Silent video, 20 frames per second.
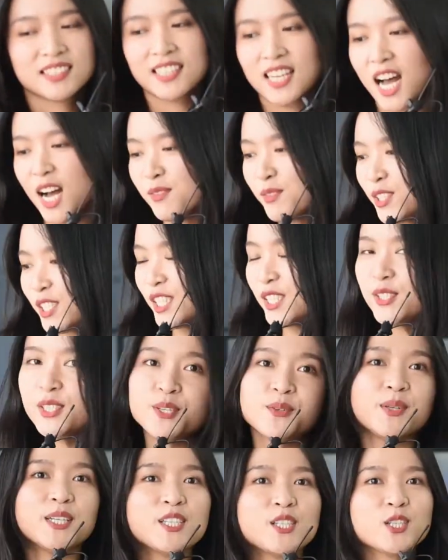I'm
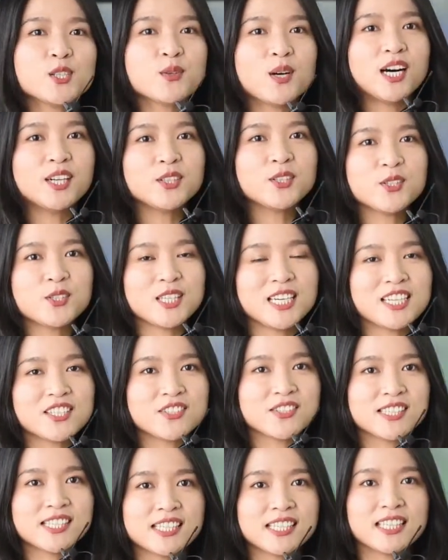Xiyue with Xinhua News
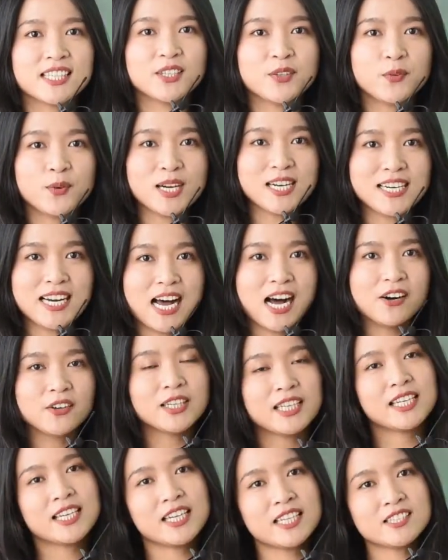Agency. We're now
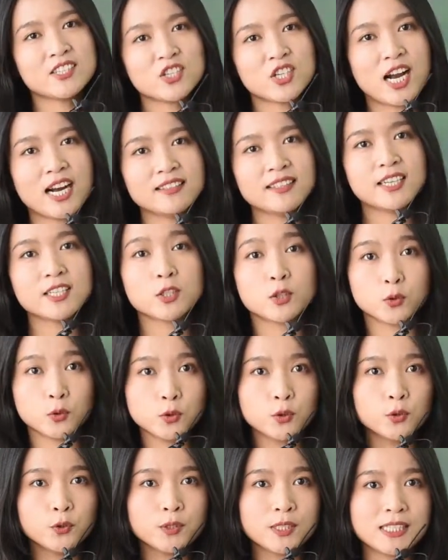in East China's
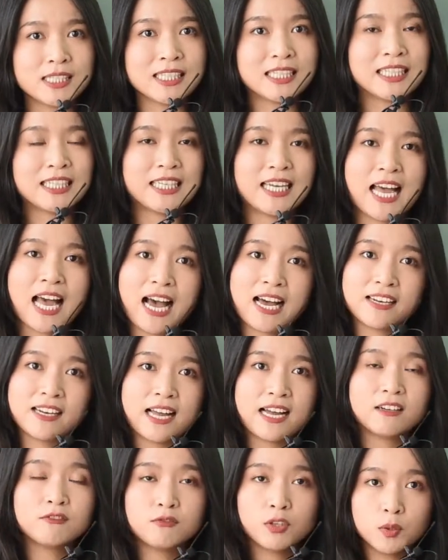Wuhu city at
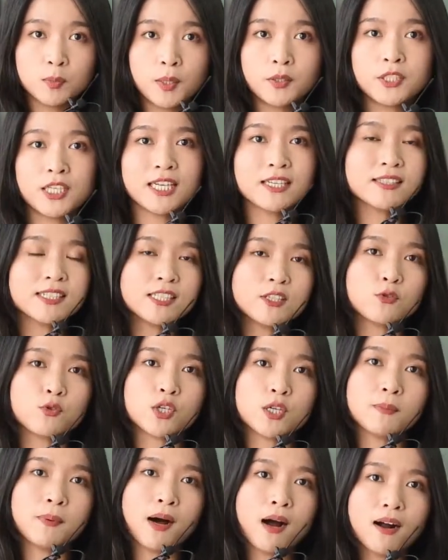a robot
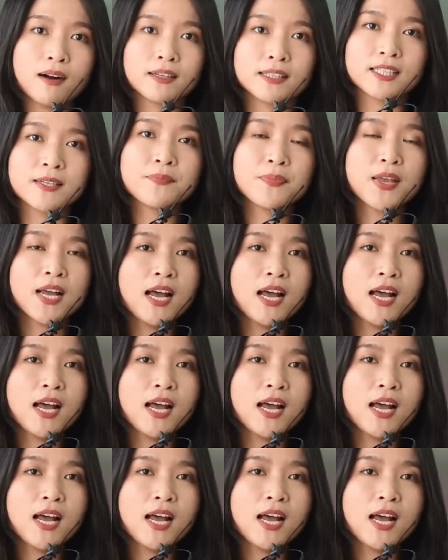industrial park.